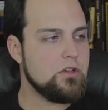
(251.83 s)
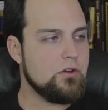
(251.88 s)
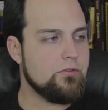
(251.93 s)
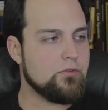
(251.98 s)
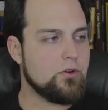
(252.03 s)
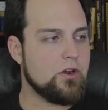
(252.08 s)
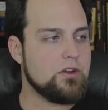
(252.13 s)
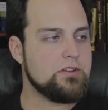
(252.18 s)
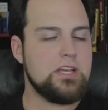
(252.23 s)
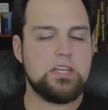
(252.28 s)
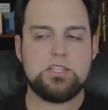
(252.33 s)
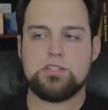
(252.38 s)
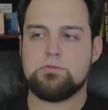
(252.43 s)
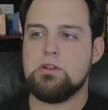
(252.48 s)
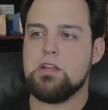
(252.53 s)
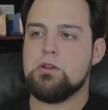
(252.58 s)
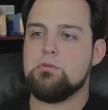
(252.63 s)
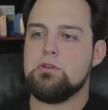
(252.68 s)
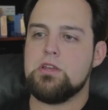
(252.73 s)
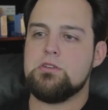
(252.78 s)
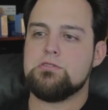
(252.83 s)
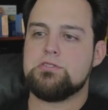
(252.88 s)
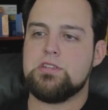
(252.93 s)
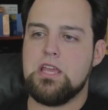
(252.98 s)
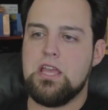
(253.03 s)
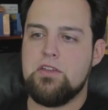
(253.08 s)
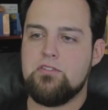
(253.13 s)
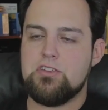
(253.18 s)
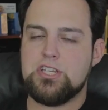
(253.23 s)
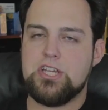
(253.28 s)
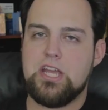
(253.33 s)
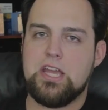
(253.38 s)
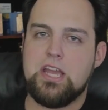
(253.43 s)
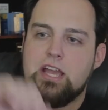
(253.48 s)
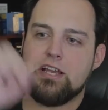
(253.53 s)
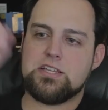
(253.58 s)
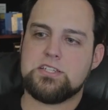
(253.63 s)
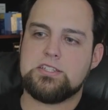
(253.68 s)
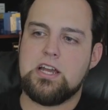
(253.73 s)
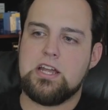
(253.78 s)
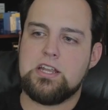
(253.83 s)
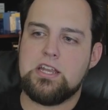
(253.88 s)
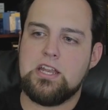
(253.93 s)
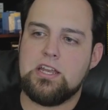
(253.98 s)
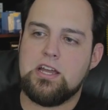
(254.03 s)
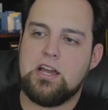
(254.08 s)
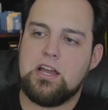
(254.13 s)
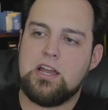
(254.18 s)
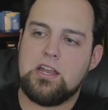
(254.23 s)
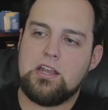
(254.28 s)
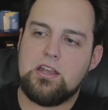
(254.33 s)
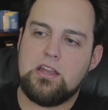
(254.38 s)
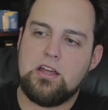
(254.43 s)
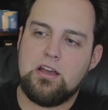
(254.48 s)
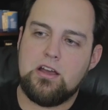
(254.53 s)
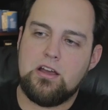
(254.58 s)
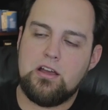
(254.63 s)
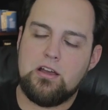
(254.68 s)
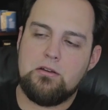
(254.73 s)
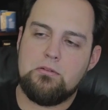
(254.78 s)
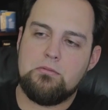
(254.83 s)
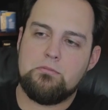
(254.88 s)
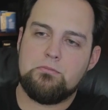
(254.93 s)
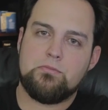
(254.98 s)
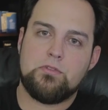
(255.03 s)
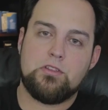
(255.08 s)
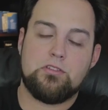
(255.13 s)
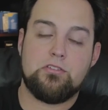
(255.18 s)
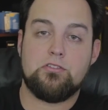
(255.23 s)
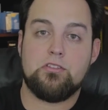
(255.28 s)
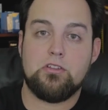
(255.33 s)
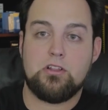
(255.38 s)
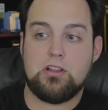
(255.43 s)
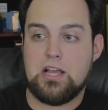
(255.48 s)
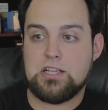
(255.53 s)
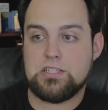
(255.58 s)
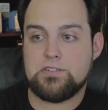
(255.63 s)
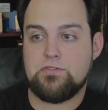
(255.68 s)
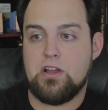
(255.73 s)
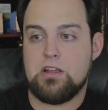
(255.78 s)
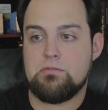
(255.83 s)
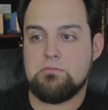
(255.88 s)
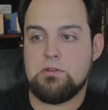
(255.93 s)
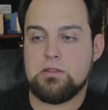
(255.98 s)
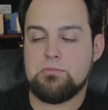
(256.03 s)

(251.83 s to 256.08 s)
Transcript: So for our test rig, we use the EVGA X99. Uh, this is the classified